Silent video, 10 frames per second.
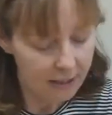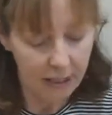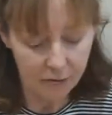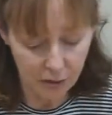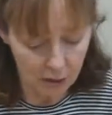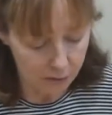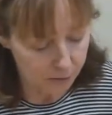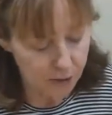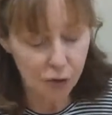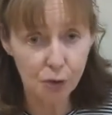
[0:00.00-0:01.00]
that's all there
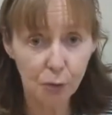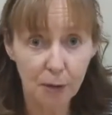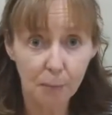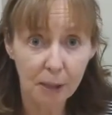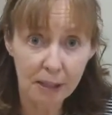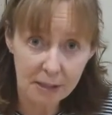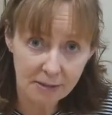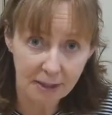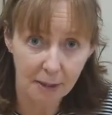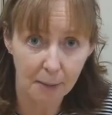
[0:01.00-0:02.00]
is to it. Please
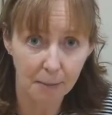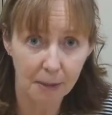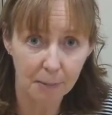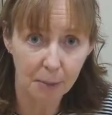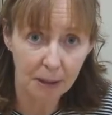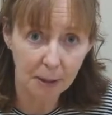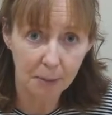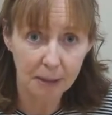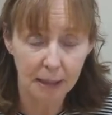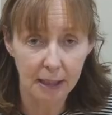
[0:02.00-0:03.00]
come and pick up a
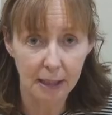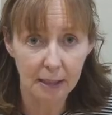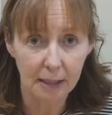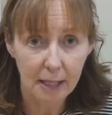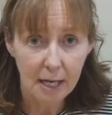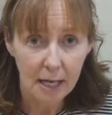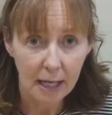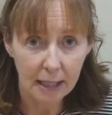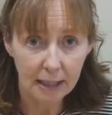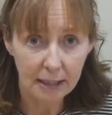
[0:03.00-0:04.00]
kit
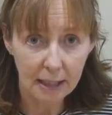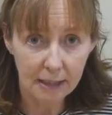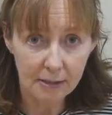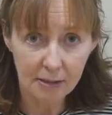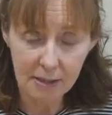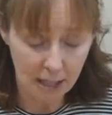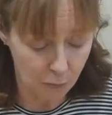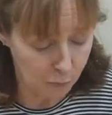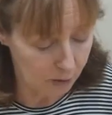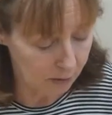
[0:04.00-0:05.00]
and then sit
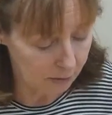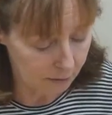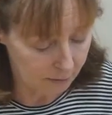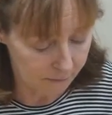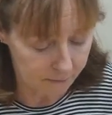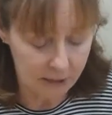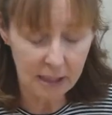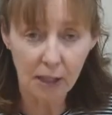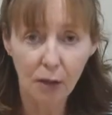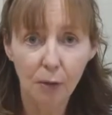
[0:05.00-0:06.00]
down with the
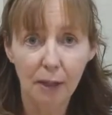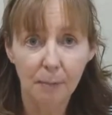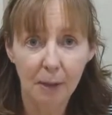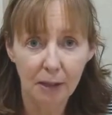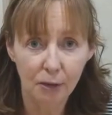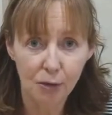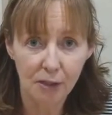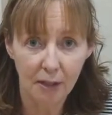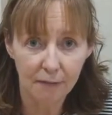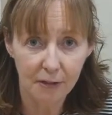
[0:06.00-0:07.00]
video and make
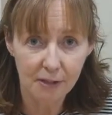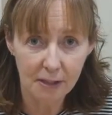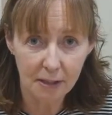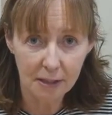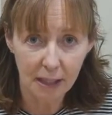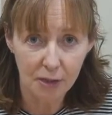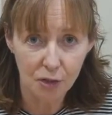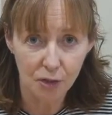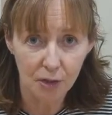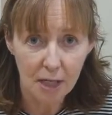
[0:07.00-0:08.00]
yourself a sun
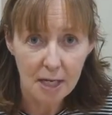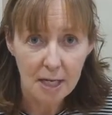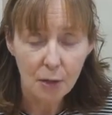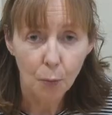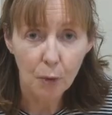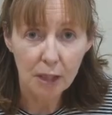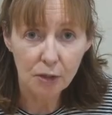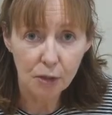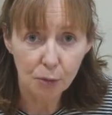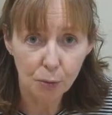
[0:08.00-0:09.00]
catcher. We
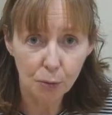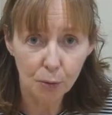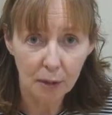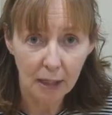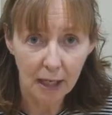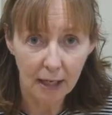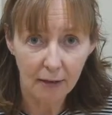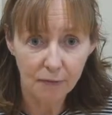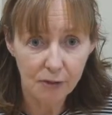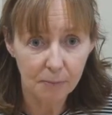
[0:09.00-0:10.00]
do
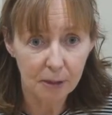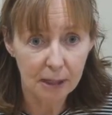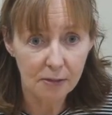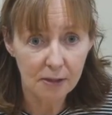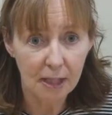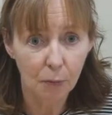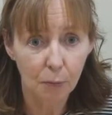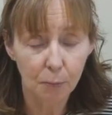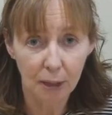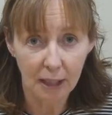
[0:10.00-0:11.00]
have some kits that we'll
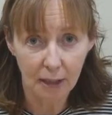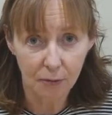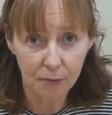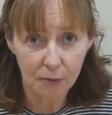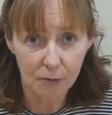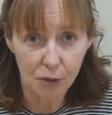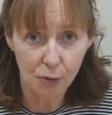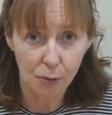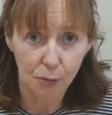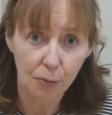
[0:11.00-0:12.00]
bring out
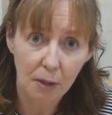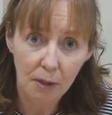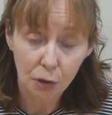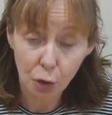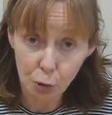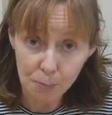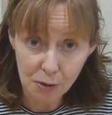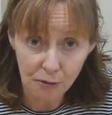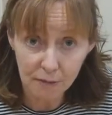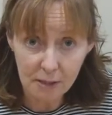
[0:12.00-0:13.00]
to curb
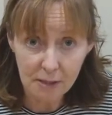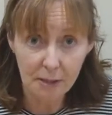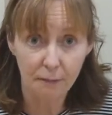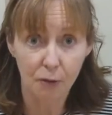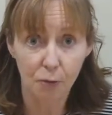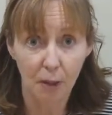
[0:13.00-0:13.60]
service if you'd